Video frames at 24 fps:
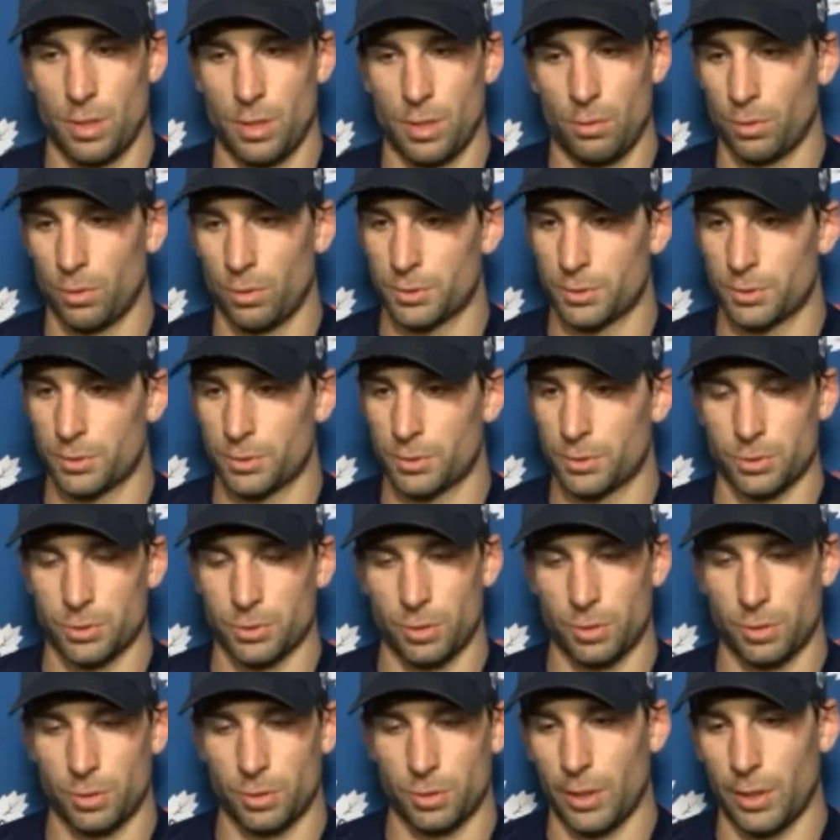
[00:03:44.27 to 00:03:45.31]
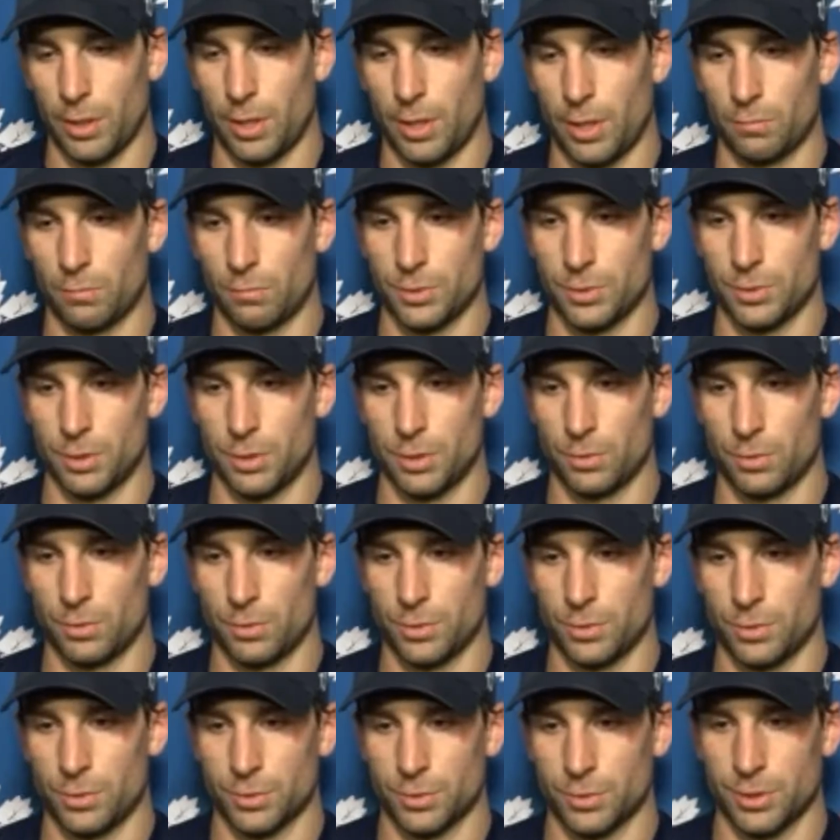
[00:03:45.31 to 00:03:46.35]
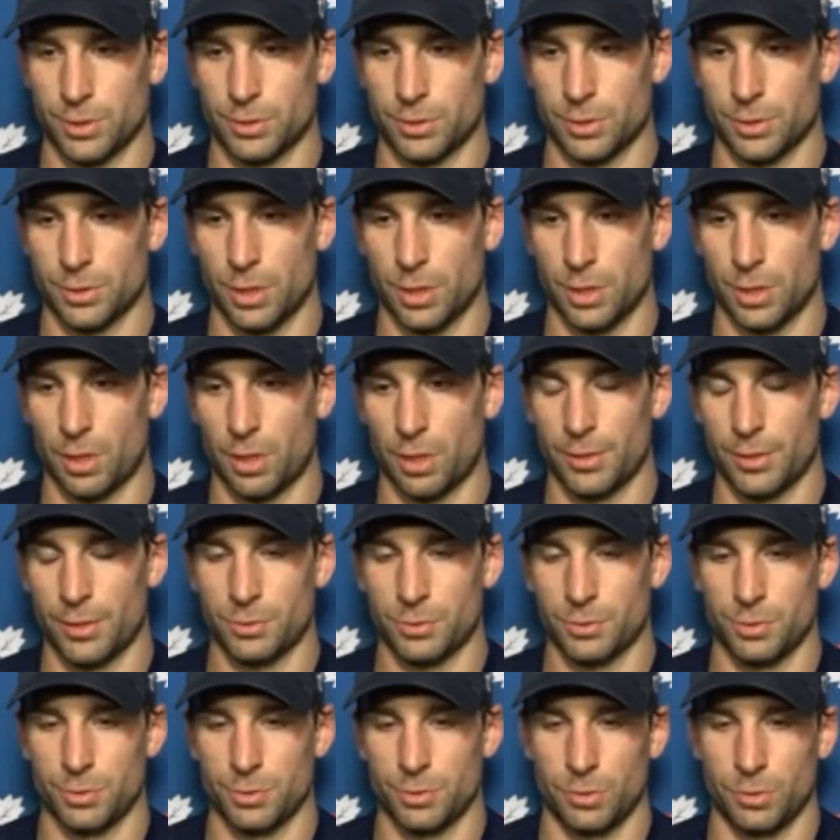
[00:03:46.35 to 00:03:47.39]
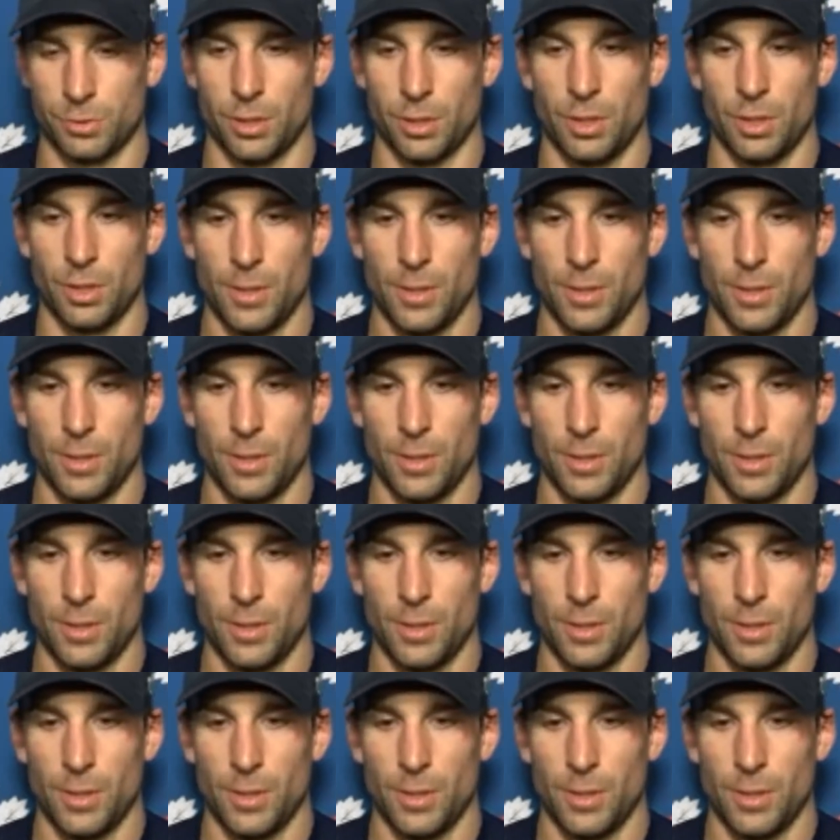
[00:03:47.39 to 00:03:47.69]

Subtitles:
real special to play in that. Obviously, Original Six, it's got a lot of history to it.